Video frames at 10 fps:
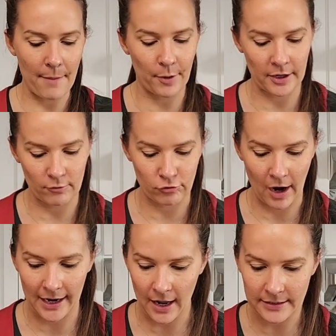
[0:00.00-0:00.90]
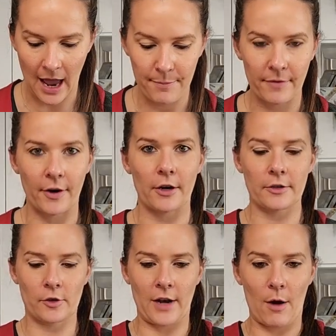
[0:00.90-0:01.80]
I put it right on top of her.
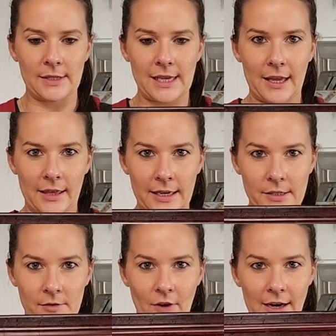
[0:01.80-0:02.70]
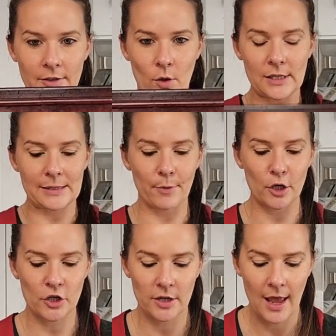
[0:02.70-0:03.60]
So now it's like this, right? It's all
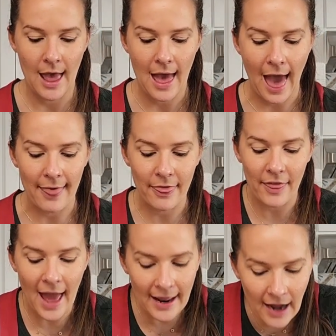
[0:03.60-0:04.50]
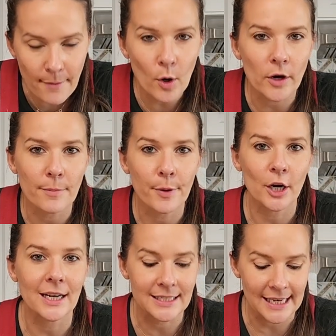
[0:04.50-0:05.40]
smushed. And then I'm going to
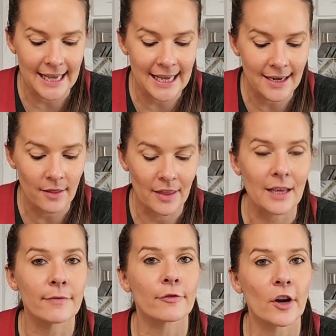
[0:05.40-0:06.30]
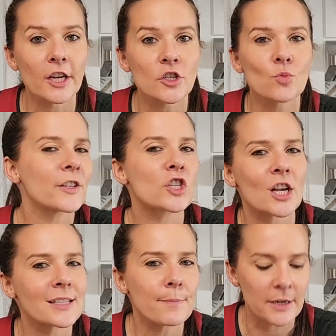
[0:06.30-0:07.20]
put it in the fridge with
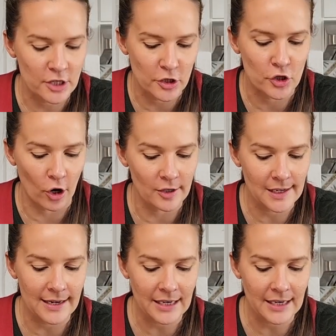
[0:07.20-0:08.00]
just a bunch of jars on